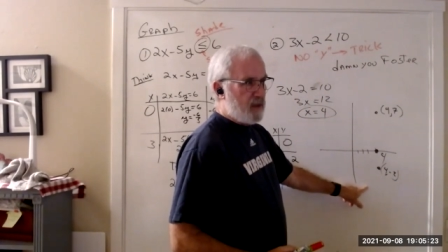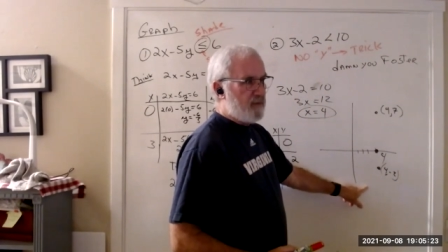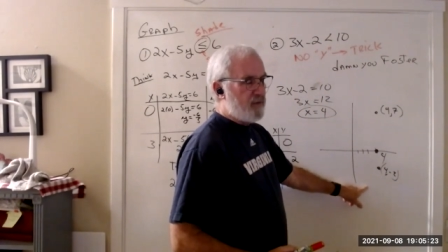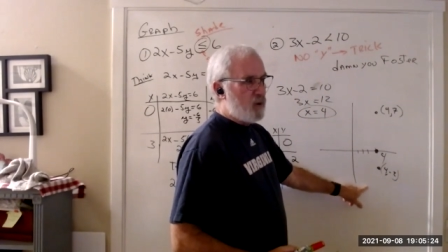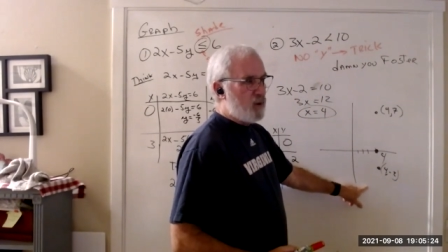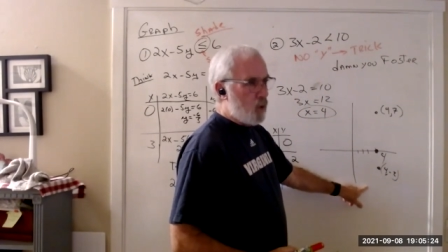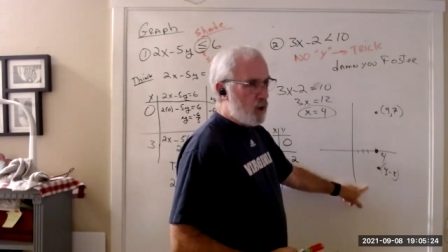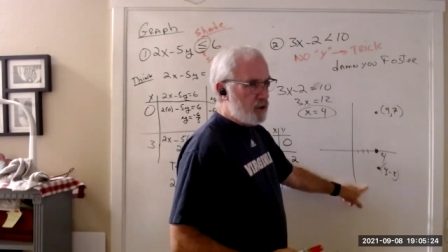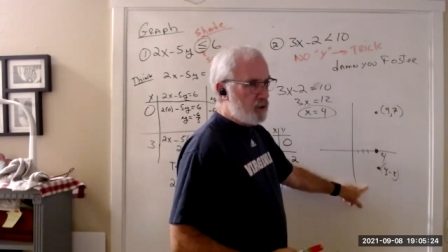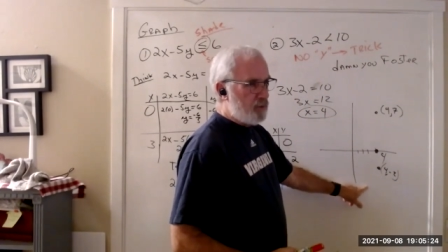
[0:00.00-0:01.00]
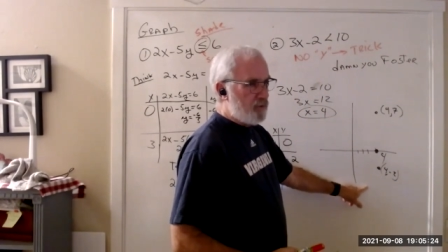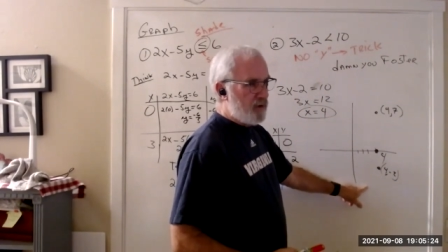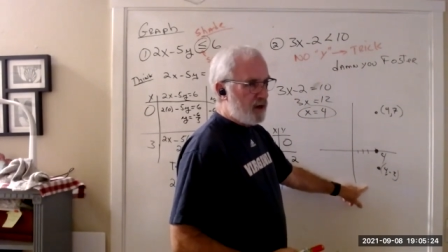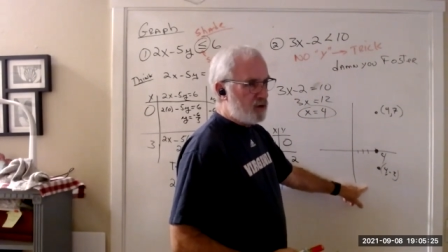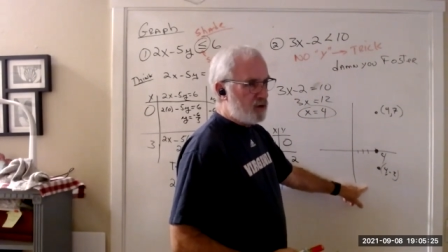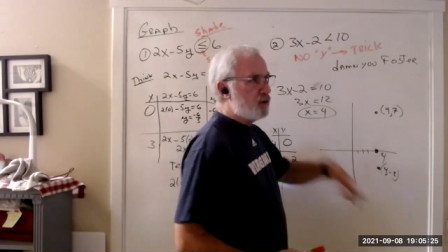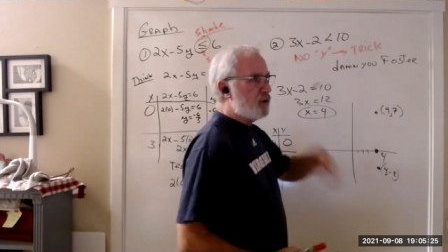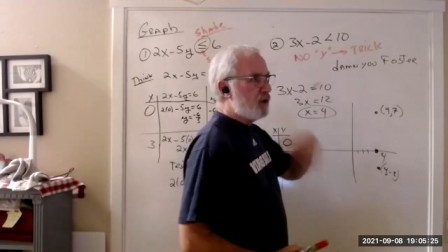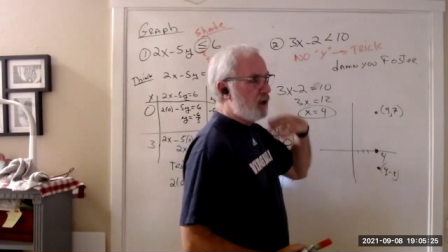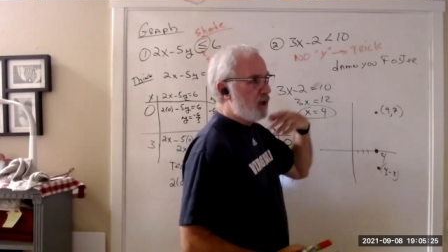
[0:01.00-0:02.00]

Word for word: If I wanted perfection,